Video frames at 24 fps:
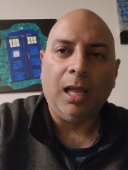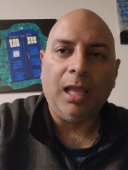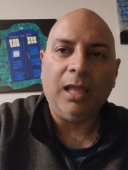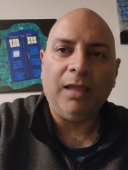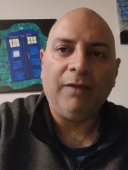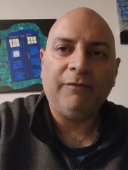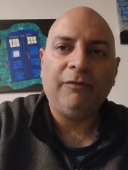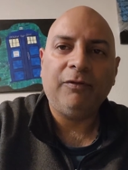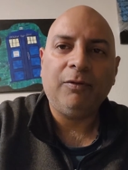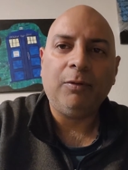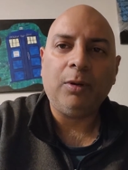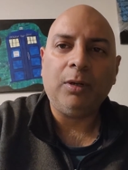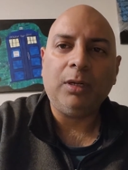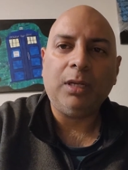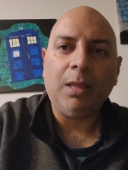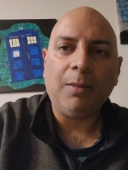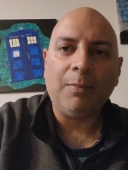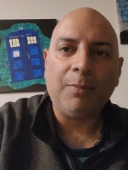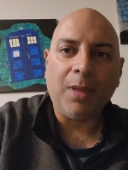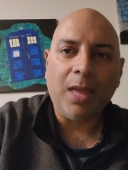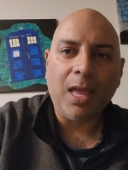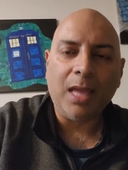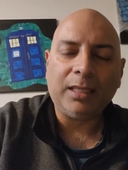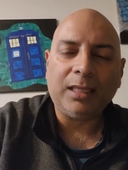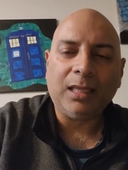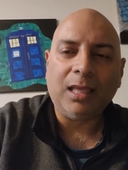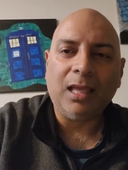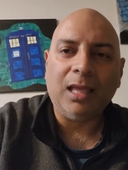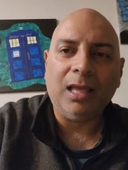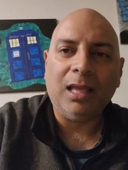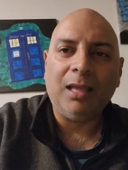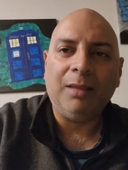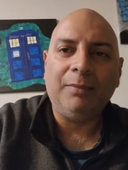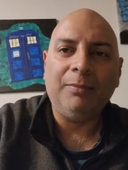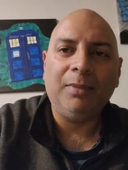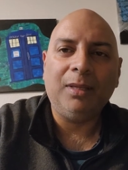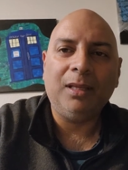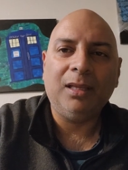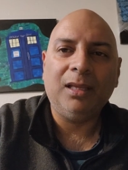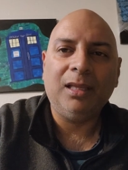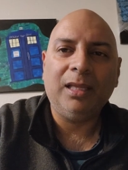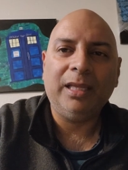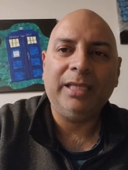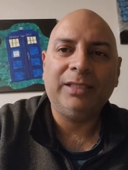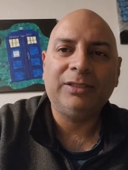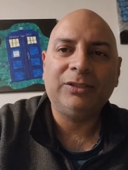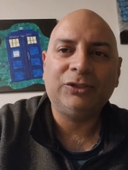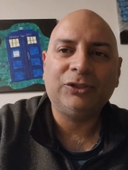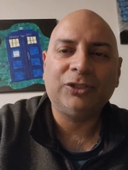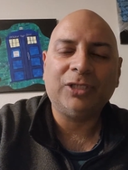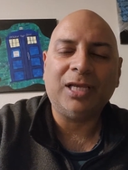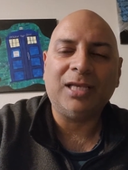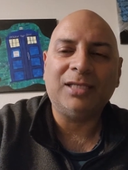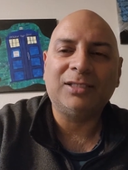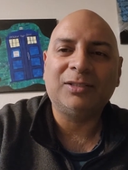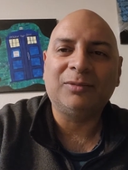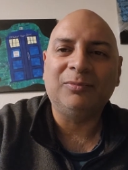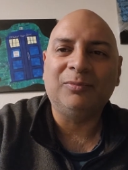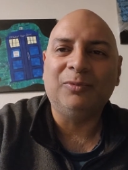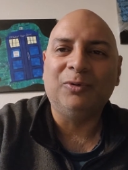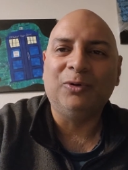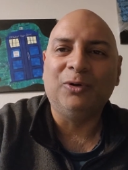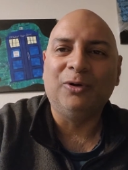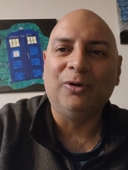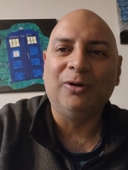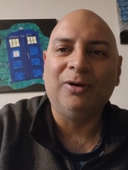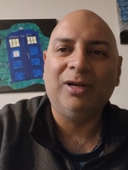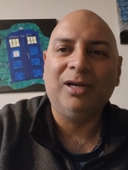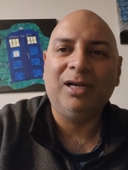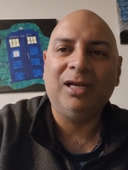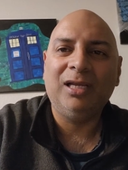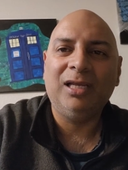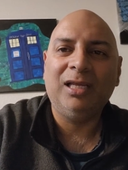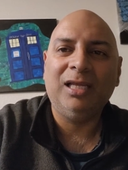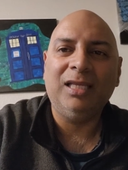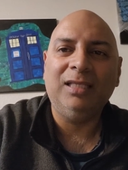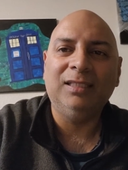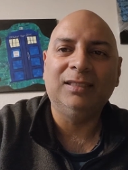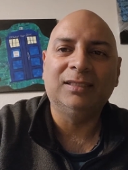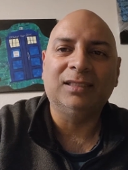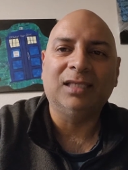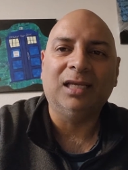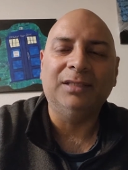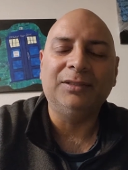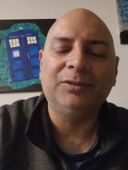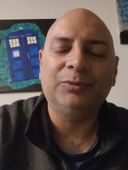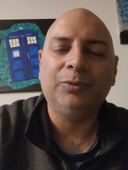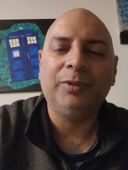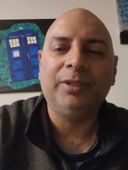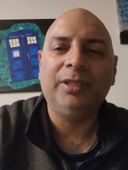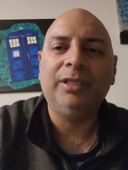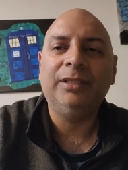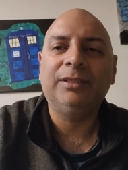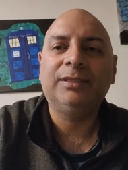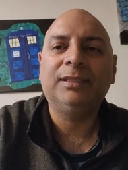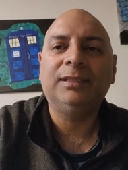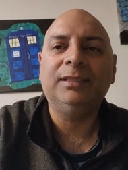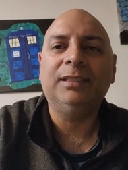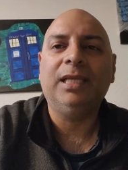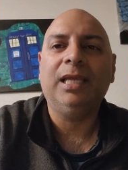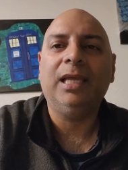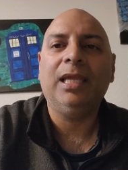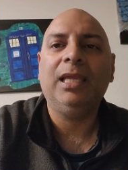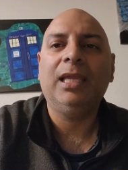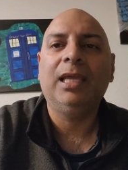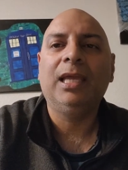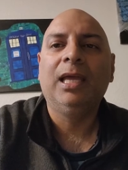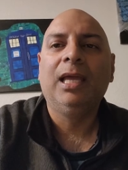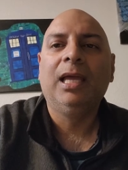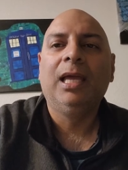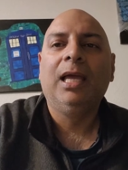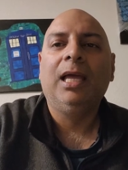Hi everyone, I'm back. I'm uh, here to share some more uh, insights with you today.